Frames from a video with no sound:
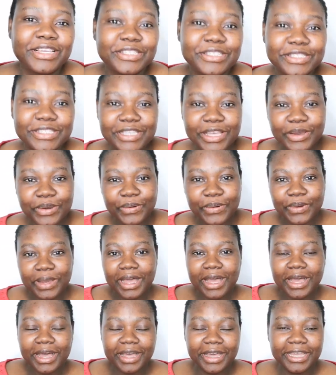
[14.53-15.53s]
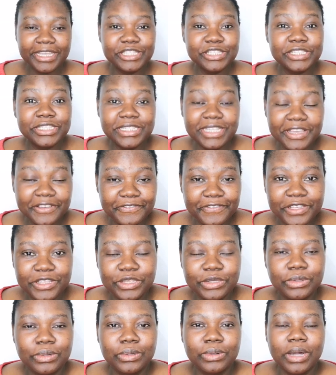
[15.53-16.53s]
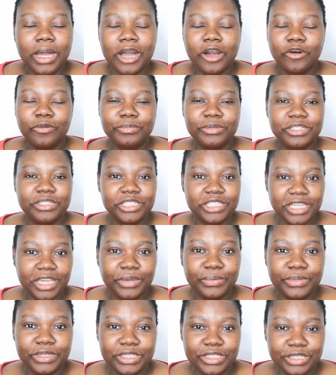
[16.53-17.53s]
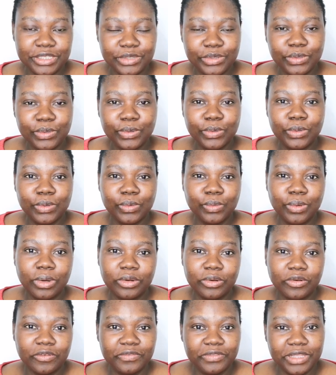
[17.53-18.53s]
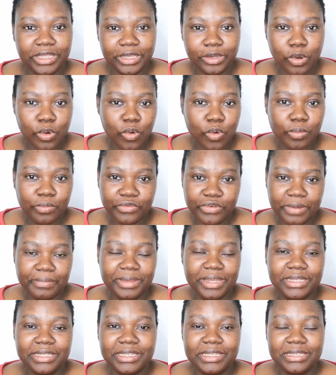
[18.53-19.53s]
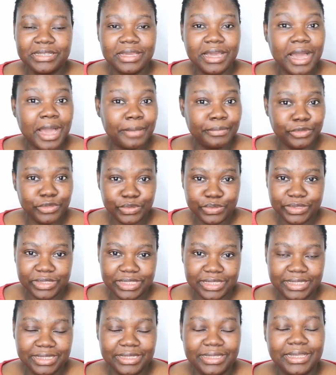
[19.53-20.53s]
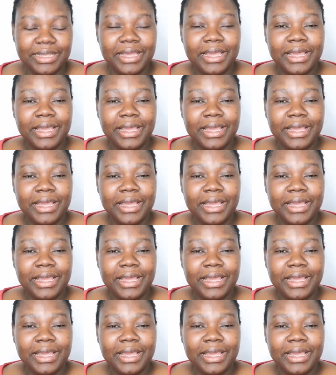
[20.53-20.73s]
So in today's video, I'll be sharing with you one of the home remedy I'm using.